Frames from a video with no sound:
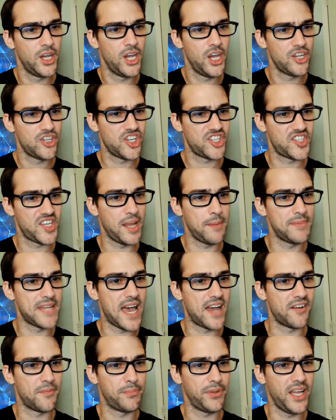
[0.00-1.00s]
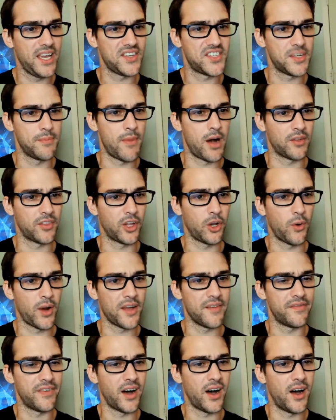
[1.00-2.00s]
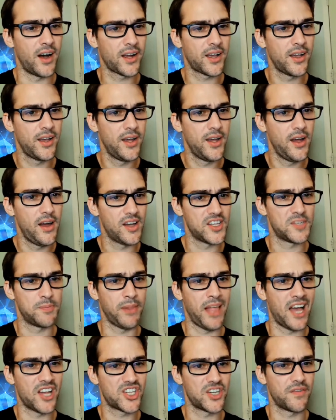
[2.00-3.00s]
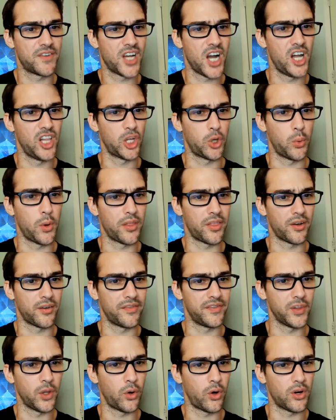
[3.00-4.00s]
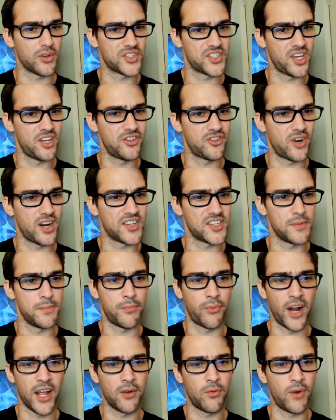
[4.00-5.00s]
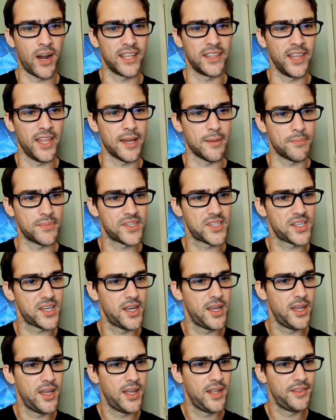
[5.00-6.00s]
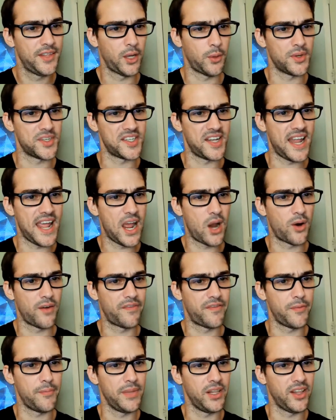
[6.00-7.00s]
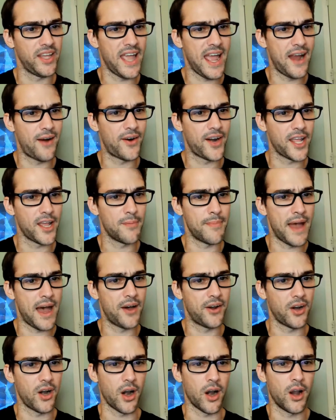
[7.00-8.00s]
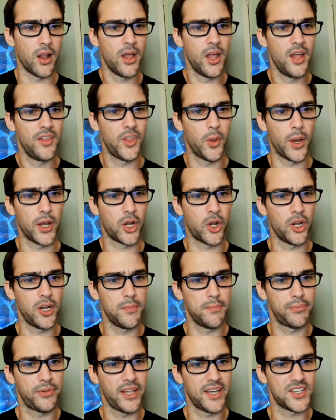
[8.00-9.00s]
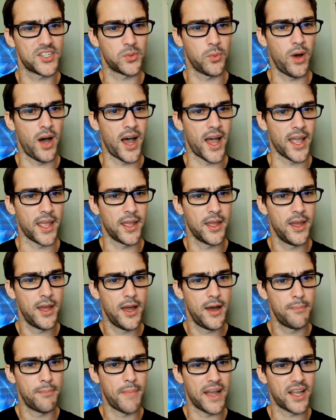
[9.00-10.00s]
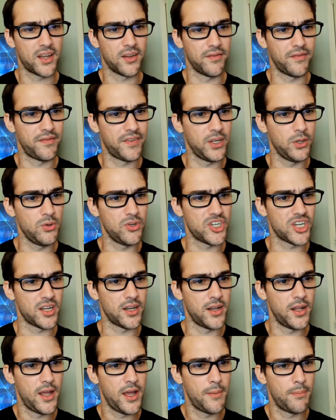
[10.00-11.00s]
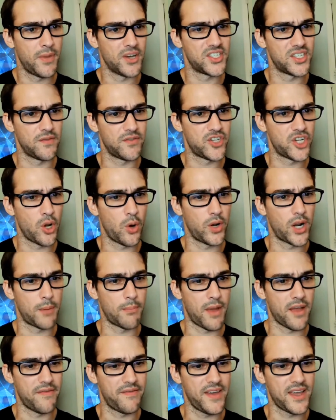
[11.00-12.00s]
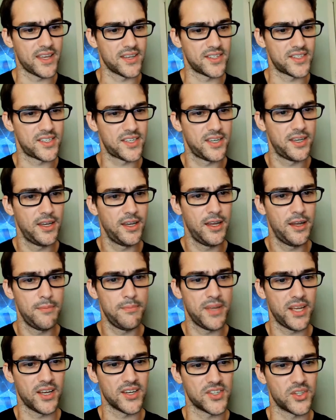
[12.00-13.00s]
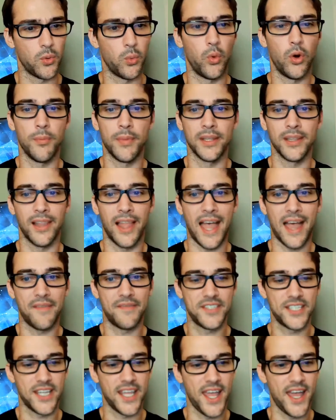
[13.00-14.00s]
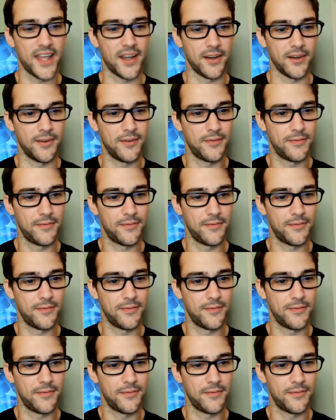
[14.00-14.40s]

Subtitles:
She seemed out of place among the gray fog, a splash of color with her floral sundress and bright red lips. There was an air of familiarity about her, though I couldn't place why. My confusion must have shown on my face, because the woman laughed again.